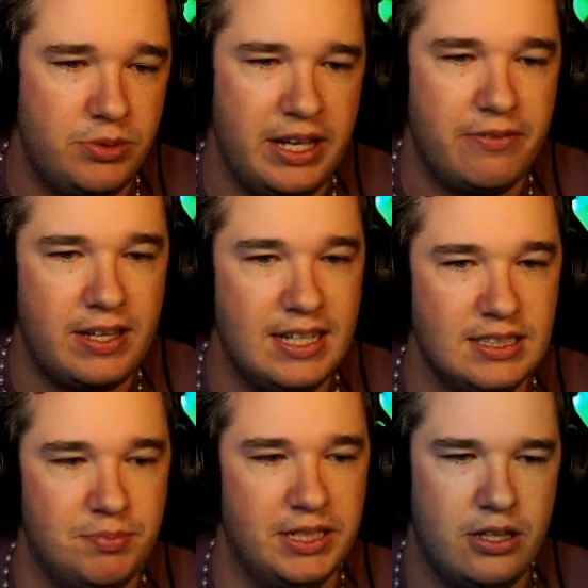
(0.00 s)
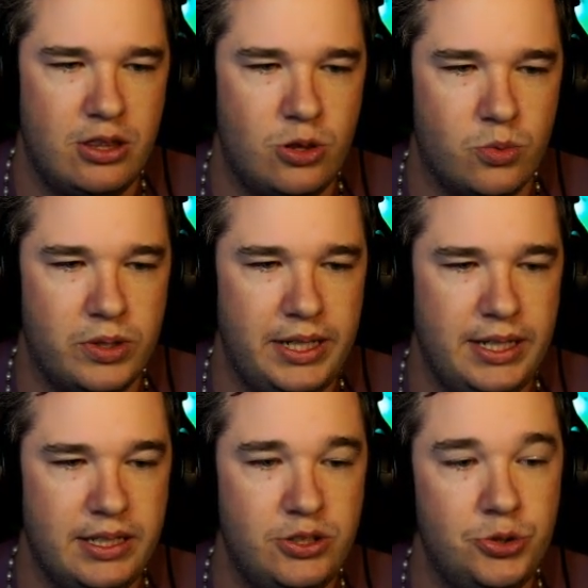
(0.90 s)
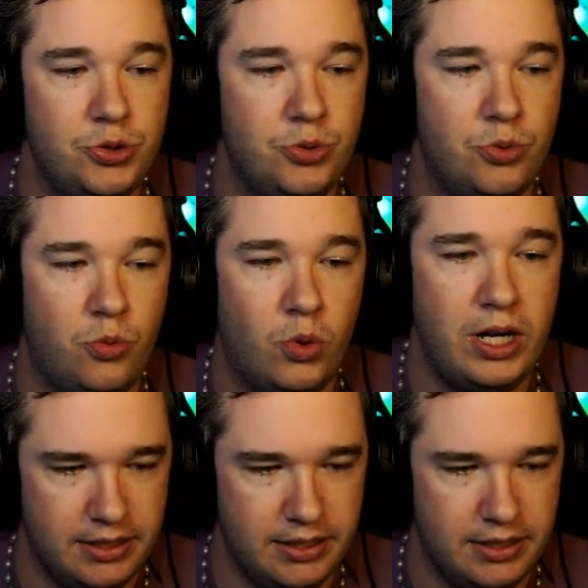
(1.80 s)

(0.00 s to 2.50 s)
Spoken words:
we have Kismet. 3, 2, 1.